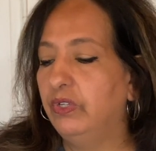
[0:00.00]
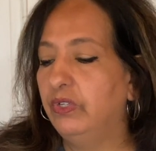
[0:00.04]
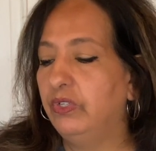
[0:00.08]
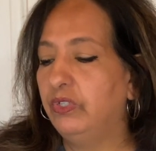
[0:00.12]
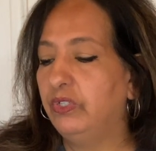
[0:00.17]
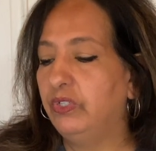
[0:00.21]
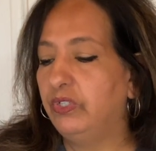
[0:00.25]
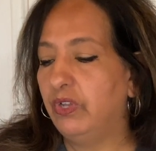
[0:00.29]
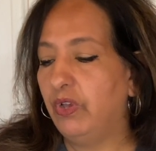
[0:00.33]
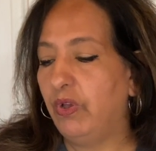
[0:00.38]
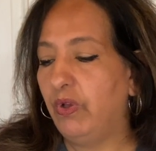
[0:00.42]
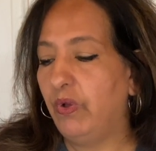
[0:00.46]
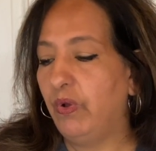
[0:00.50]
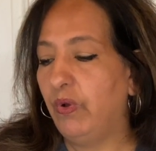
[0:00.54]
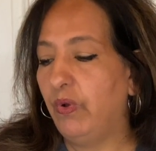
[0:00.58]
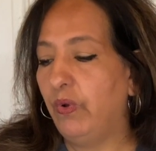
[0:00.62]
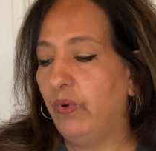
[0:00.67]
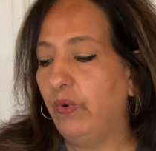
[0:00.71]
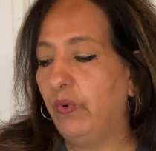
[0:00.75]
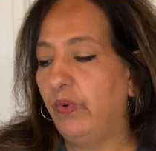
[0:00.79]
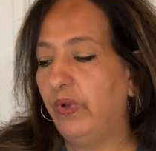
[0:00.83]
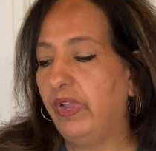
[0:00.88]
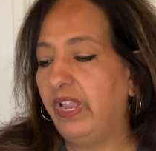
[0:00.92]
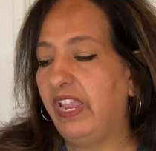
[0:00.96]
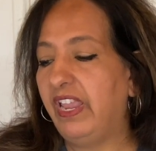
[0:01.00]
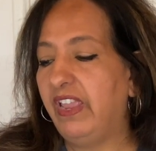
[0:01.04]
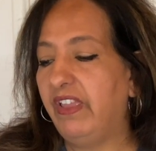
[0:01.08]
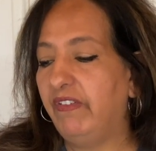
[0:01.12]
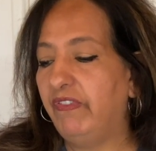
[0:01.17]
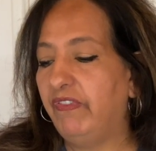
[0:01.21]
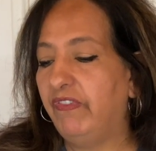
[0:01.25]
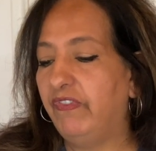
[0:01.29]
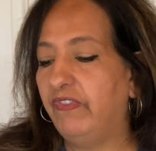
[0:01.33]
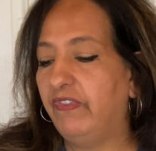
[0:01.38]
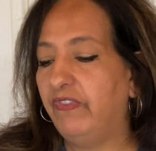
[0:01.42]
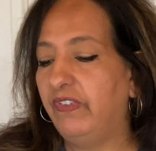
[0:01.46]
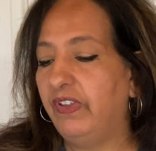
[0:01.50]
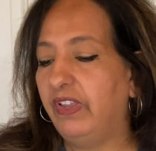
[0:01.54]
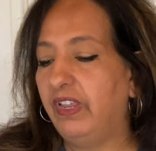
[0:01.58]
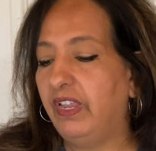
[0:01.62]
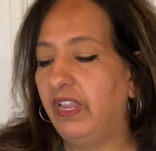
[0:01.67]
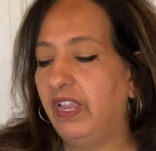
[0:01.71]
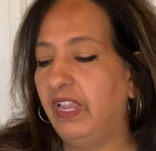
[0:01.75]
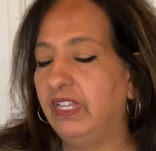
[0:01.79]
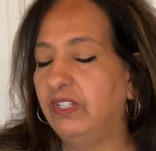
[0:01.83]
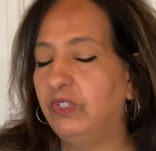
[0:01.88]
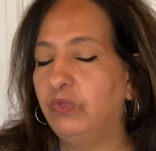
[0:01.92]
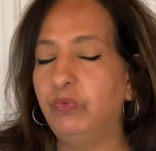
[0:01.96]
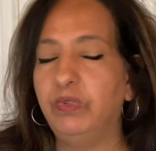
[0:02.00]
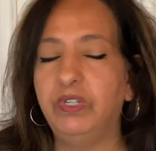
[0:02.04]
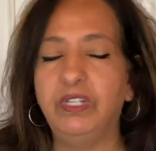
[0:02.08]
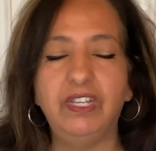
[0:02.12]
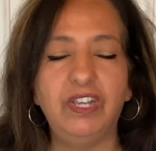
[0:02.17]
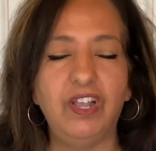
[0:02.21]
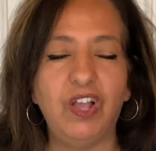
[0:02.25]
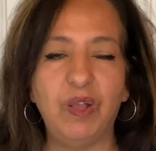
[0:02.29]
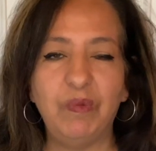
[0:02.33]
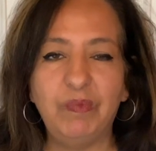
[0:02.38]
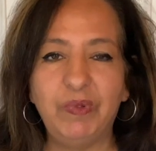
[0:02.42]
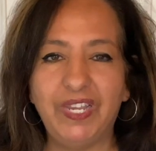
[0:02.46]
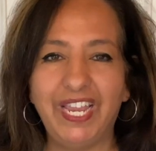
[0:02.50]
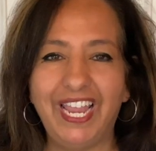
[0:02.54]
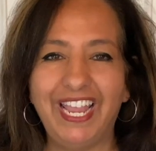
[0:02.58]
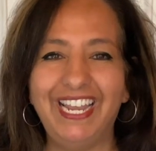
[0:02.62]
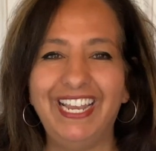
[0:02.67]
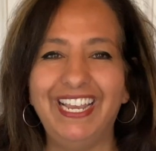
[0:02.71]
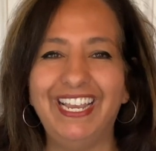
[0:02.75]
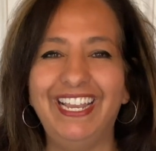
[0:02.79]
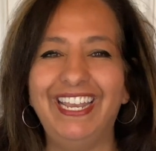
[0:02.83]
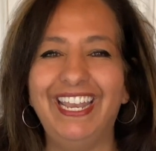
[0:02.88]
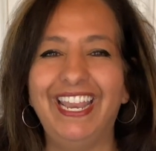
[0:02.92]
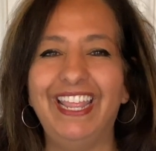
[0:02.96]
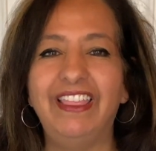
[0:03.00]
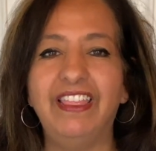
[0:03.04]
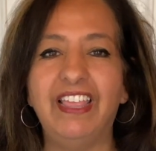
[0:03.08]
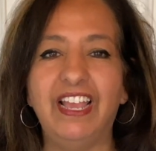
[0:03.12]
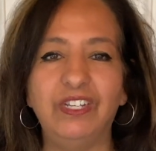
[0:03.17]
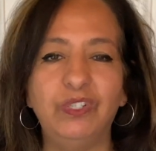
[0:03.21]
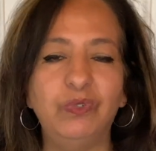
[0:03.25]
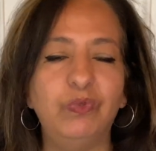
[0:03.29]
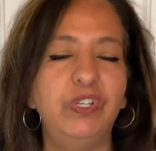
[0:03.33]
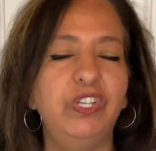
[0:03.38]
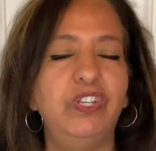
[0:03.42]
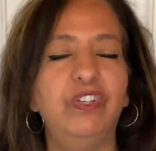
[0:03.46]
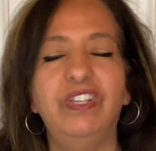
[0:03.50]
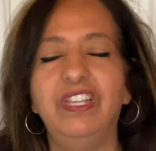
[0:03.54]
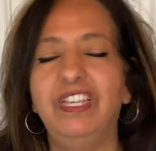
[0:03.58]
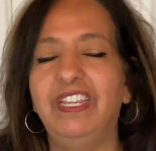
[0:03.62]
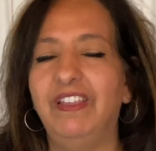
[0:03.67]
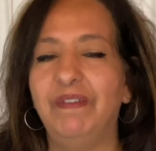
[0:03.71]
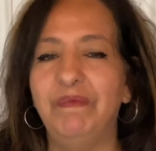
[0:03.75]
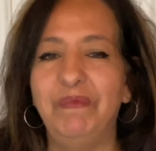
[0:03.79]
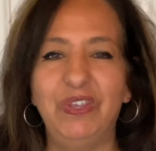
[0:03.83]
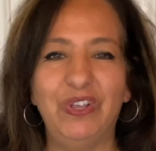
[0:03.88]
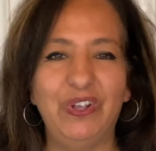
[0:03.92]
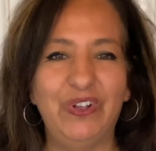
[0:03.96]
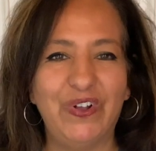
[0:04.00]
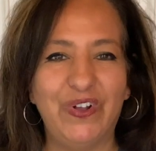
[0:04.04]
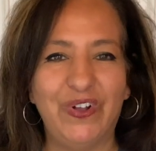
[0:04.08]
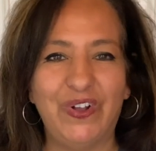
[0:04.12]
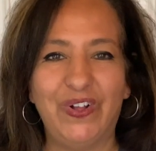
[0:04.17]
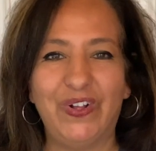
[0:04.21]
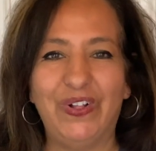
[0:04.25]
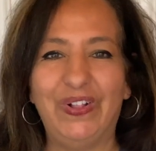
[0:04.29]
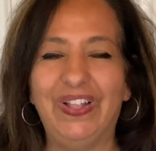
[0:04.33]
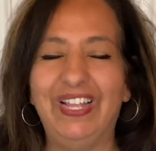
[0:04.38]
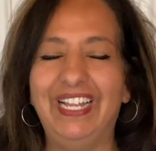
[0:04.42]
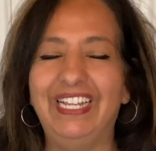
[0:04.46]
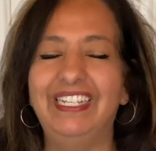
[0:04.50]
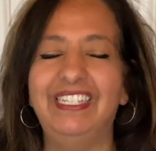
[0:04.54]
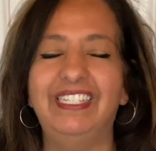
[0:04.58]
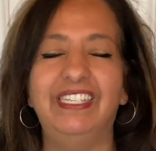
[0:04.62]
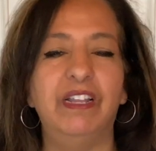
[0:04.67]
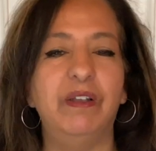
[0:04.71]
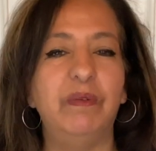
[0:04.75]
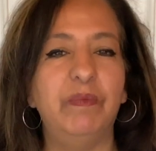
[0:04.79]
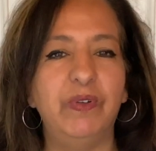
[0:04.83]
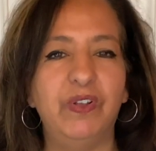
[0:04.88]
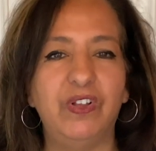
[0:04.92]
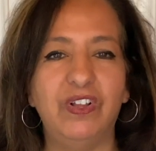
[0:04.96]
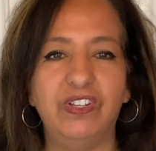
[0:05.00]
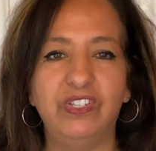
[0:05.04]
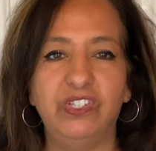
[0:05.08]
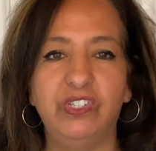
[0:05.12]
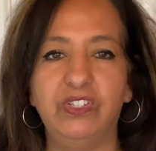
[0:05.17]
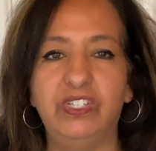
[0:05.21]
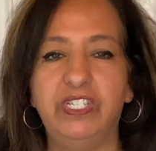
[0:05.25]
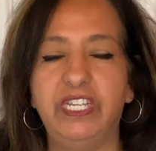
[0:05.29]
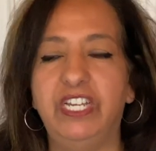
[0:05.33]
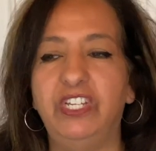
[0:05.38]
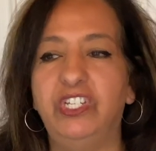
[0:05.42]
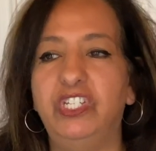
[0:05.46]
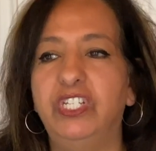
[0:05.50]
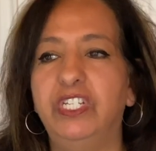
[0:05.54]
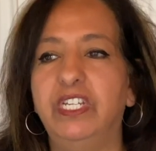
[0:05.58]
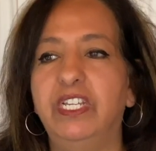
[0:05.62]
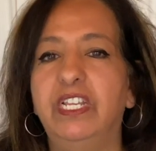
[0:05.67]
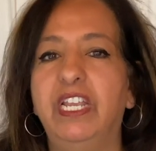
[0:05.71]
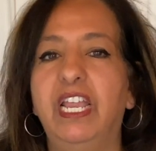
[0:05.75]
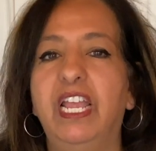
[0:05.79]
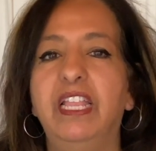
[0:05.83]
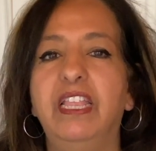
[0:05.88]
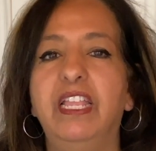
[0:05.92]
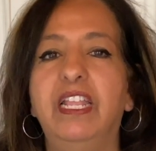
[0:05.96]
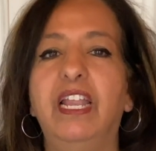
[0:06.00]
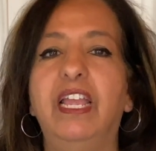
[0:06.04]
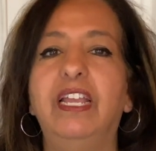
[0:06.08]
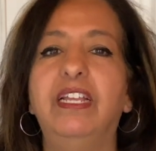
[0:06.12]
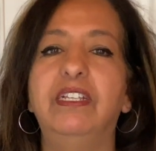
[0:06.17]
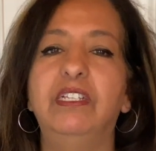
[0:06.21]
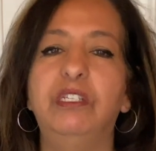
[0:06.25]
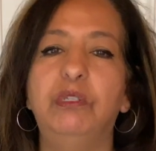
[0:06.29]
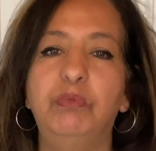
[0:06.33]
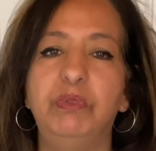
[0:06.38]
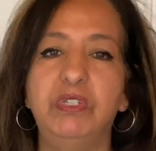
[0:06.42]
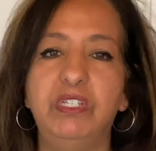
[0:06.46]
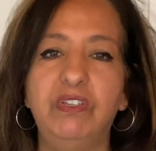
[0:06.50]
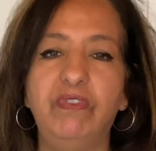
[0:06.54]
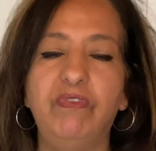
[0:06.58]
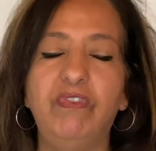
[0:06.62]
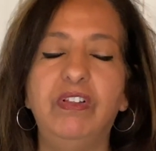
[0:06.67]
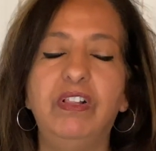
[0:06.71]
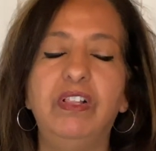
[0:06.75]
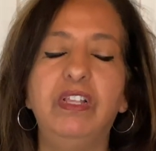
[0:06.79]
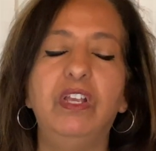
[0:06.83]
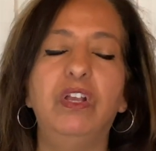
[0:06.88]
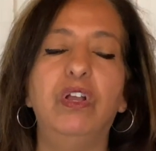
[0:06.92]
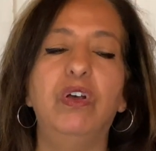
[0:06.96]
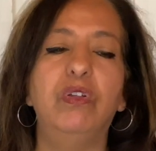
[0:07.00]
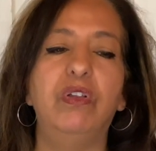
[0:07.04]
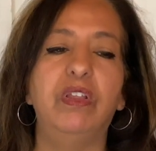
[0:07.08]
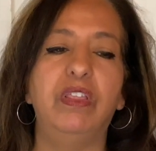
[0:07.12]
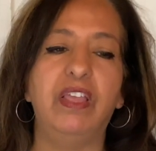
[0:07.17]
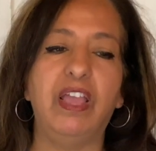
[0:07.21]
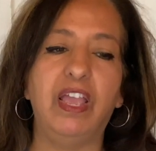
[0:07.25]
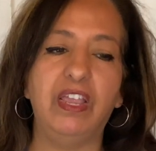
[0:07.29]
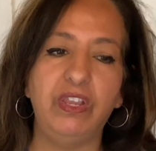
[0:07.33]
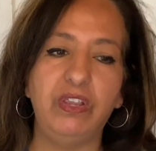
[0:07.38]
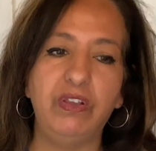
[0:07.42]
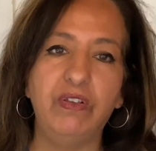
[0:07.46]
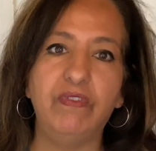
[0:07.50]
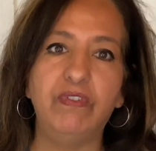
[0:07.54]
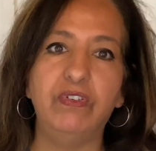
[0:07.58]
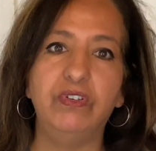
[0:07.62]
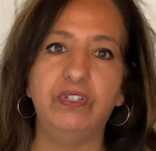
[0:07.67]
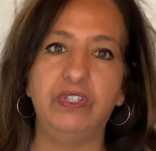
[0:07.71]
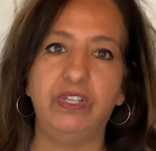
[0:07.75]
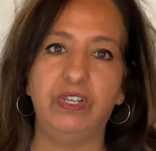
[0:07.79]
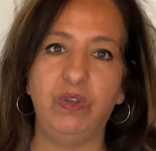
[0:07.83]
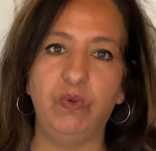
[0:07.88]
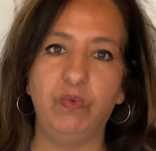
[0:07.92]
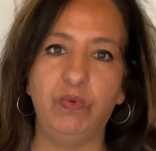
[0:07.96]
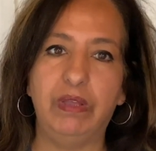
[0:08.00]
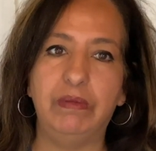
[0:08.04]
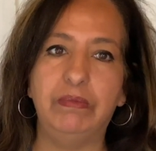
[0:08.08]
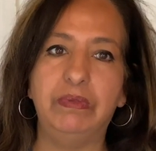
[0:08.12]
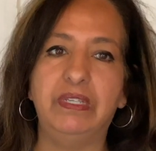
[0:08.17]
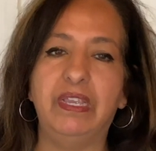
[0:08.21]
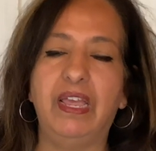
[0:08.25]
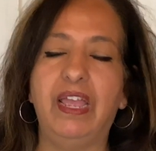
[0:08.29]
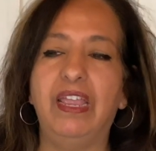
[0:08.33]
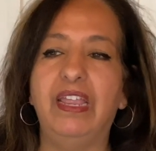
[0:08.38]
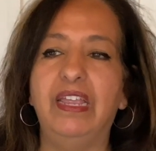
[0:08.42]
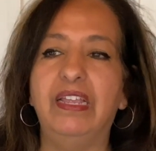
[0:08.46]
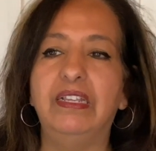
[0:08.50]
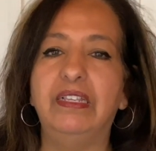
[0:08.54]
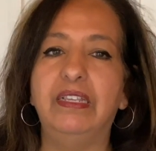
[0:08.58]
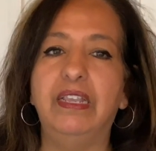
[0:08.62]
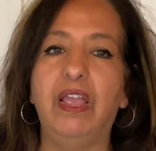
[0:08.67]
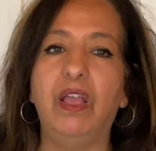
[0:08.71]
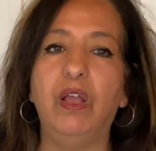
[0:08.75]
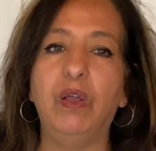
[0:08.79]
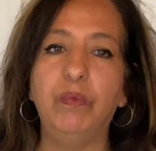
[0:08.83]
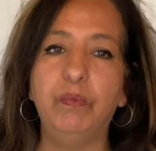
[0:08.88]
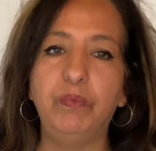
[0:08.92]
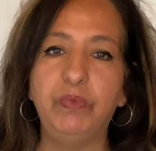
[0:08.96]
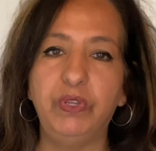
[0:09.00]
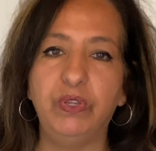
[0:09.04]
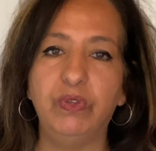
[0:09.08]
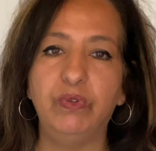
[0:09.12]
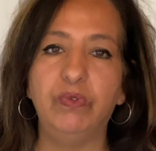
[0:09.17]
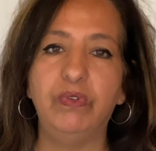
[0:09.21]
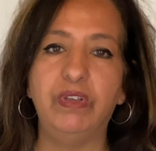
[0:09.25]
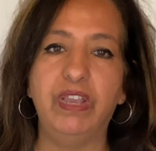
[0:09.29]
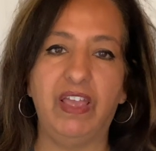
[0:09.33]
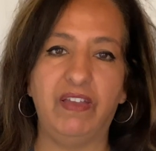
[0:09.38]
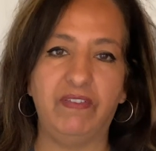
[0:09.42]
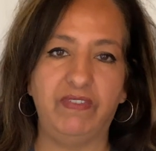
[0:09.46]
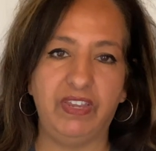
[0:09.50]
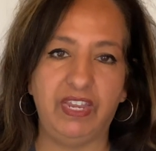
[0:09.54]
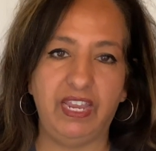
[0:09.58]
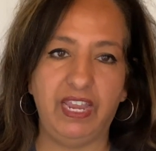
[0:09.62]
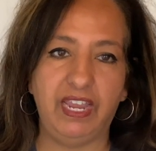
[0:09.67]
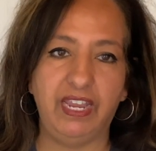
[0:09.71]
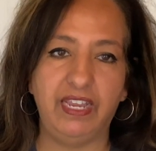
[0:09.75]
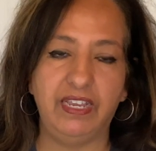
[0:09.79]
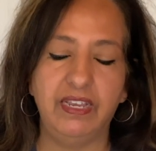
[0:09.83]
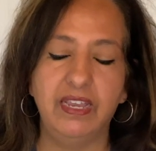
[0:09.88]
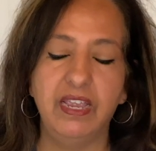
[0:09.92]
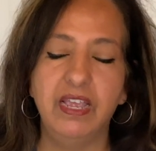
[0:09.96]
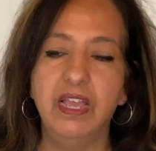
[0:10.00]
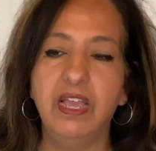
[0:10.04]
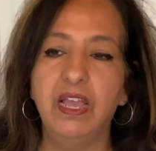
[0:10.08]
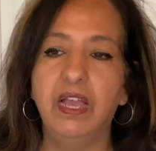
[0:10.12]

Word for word: So if it's really complicated, that's where you can give me a call and set up a consultation, and then I can specifically go to that university website and help you navigate.